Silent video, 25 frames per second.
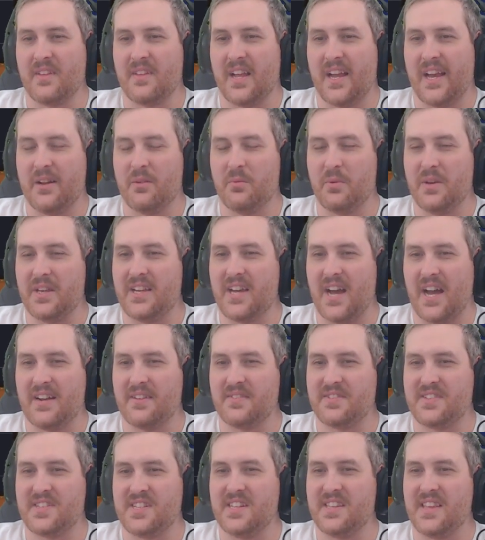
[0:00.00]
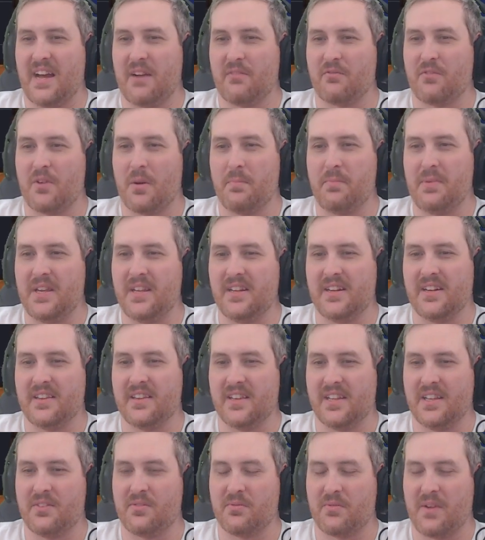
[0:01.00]
And we kind of see that
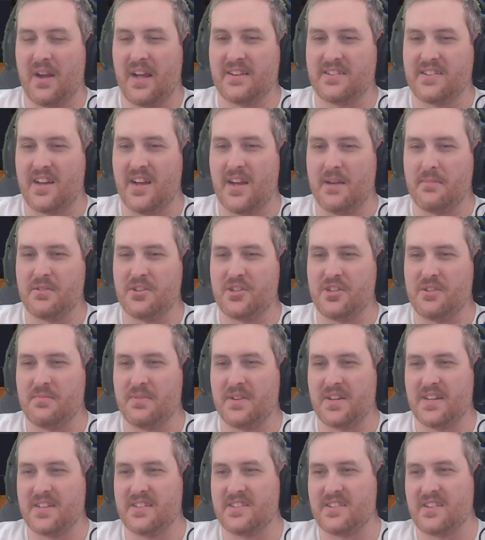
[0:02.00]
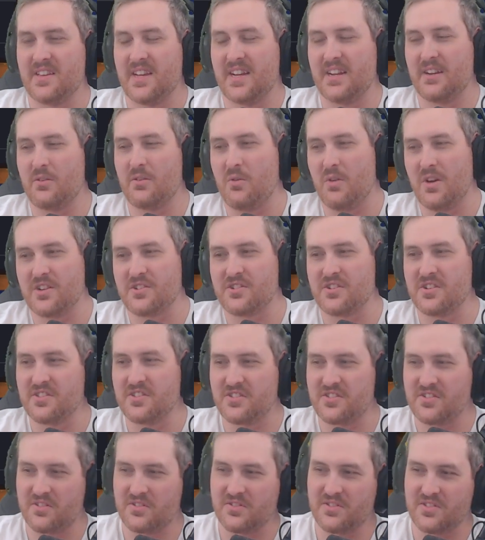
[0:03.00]
repeatedly throughout time as she begins to like
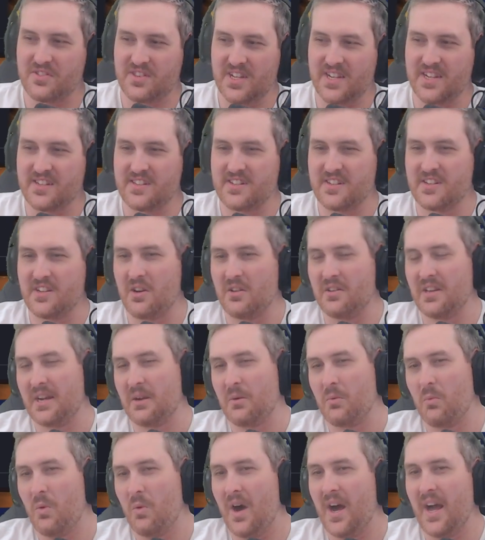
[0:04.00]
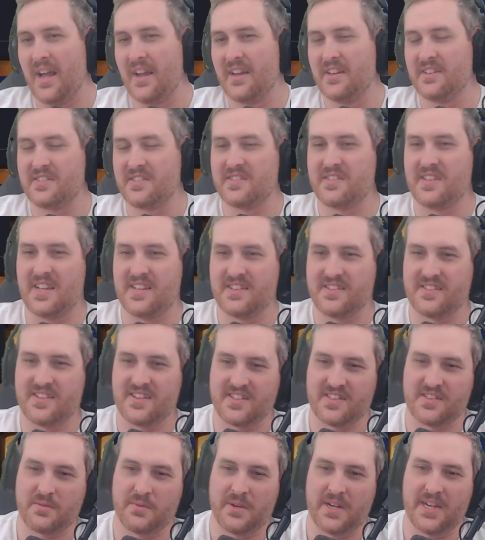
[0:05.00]
question certain things and go like, why is
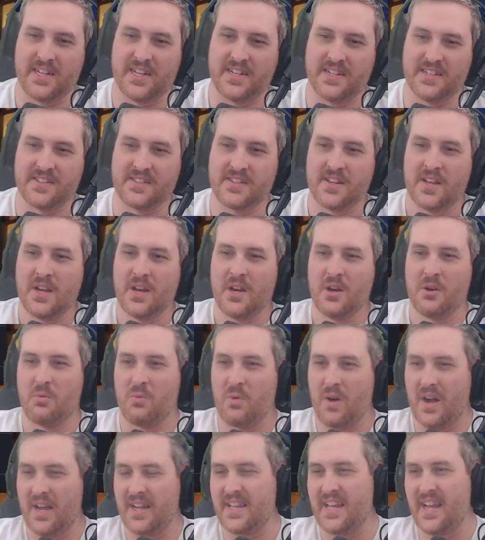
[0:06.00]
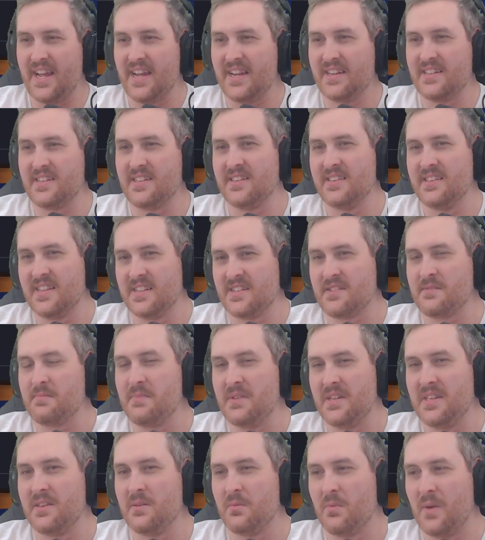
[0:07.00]
this the way it is? Why can't this
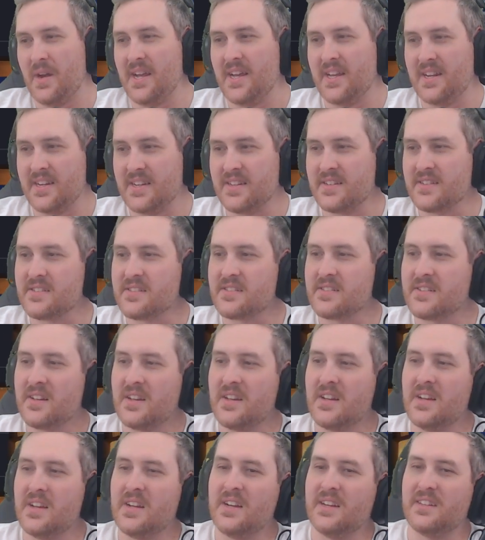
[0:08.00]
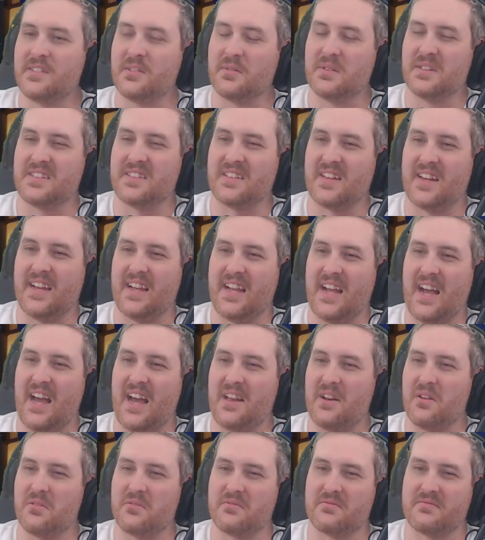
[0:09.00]
be the way it is? So it's like,
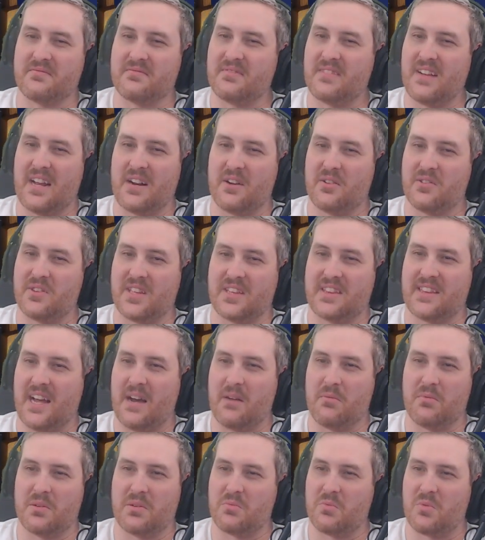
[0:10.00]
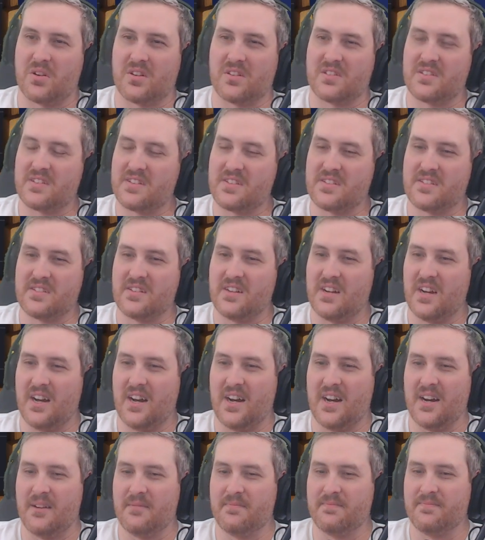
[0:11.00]
I don't think that one works.
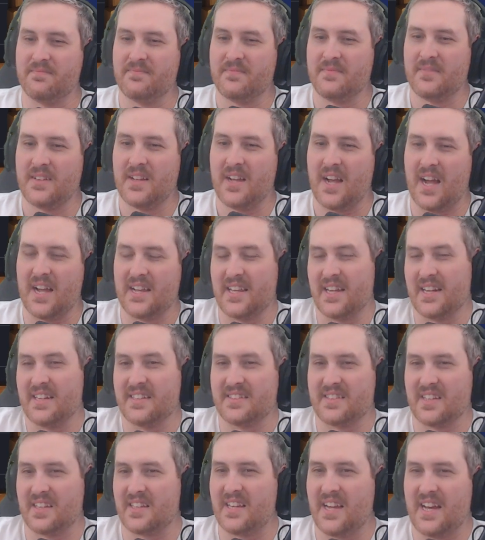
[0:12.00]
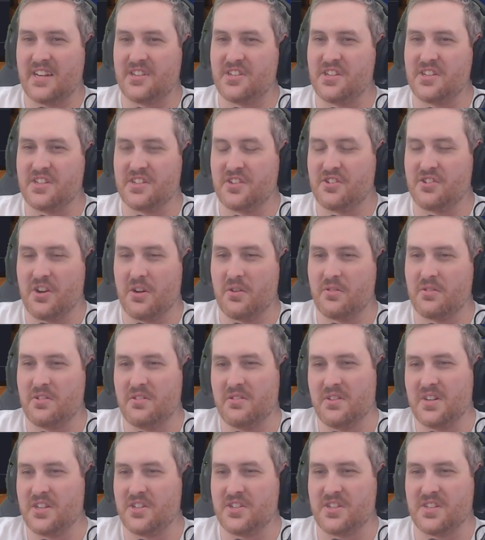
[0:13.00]
I get it. It's like, yeah, she's a joke
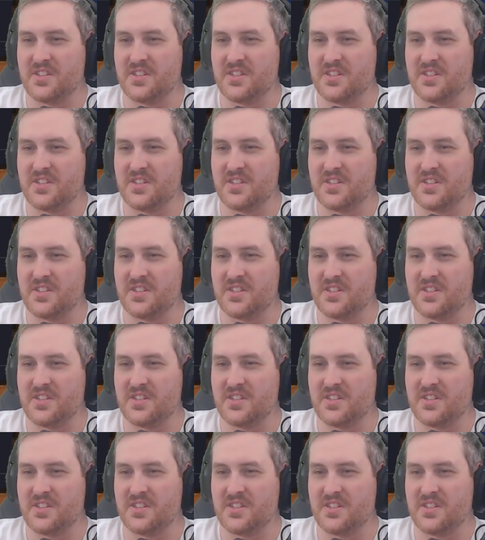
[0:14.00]
unit.